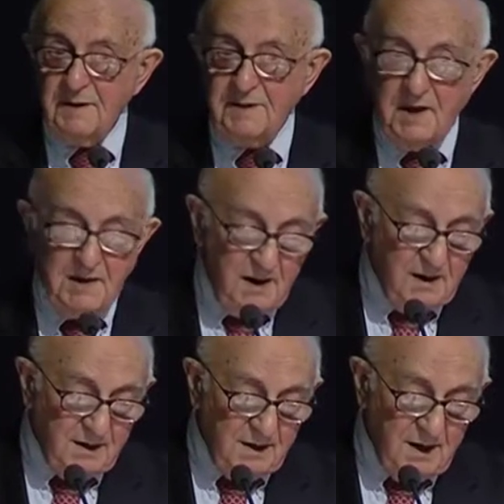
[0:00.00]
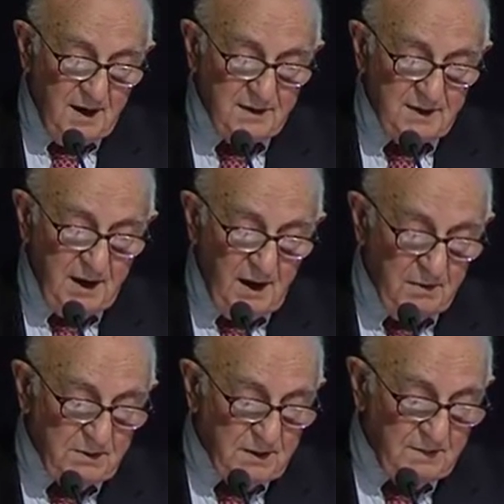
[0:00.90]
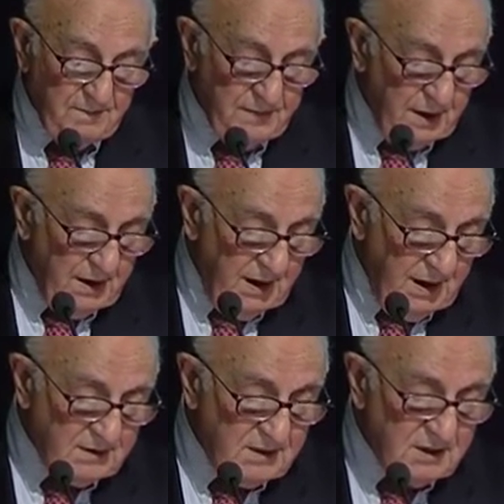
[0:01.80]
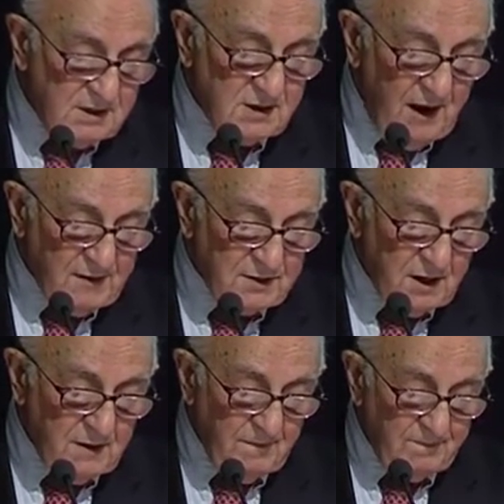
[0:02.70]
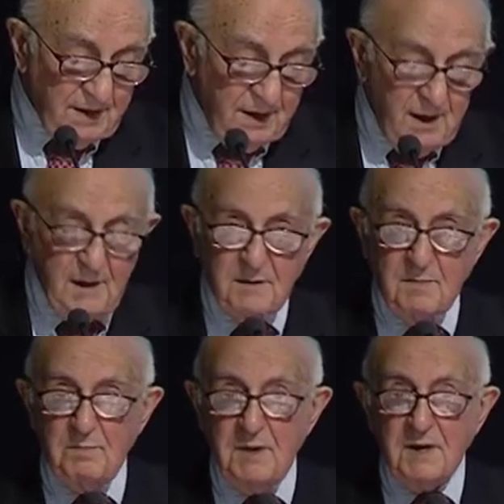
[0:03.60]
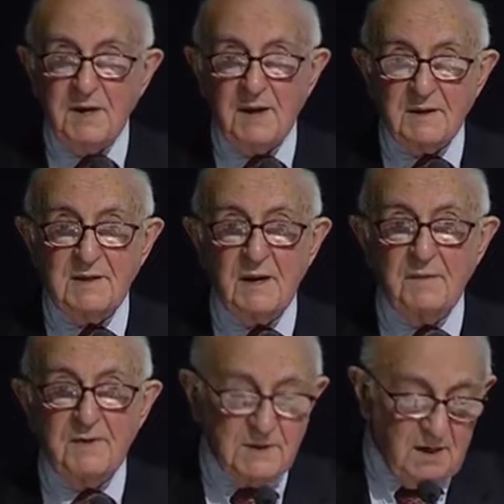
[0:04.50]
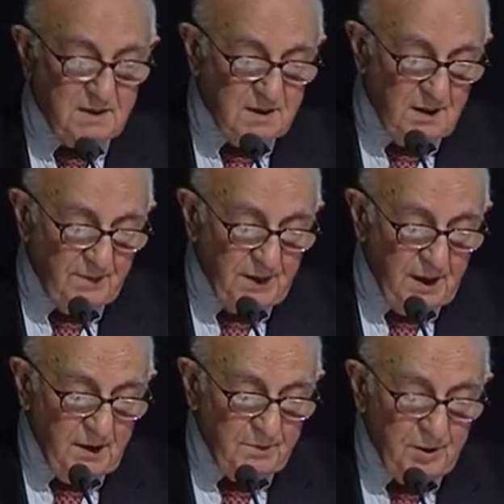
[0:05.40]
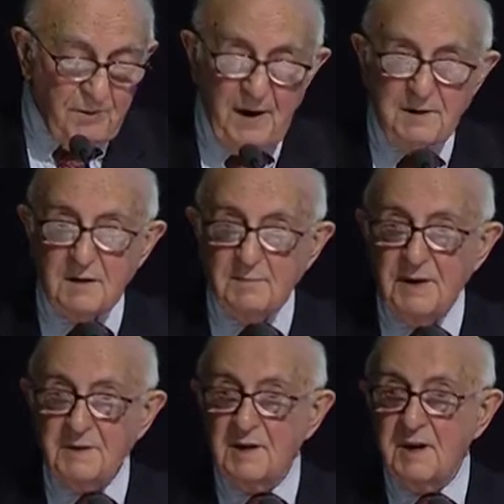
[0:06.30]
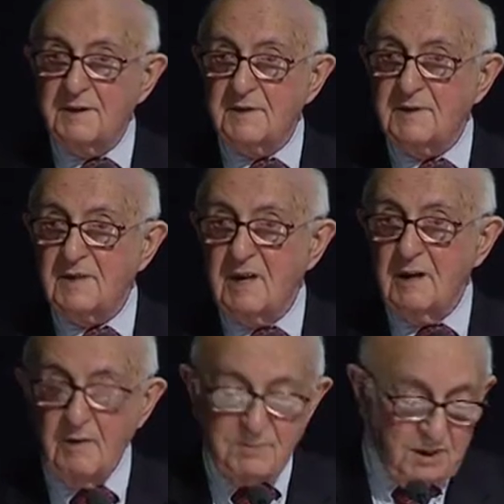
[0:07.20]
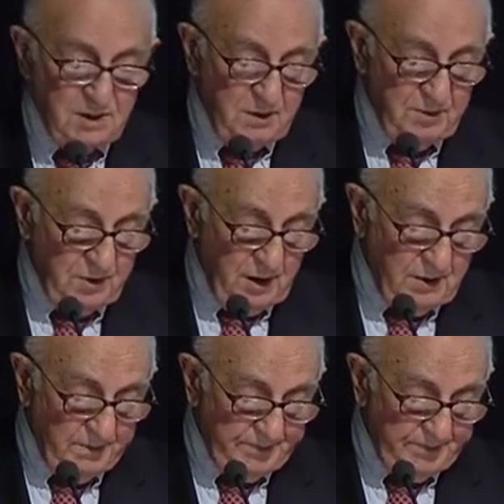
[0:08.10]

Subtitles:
day in and day out, and the structure and myriad services provided by the registry of the tribunal.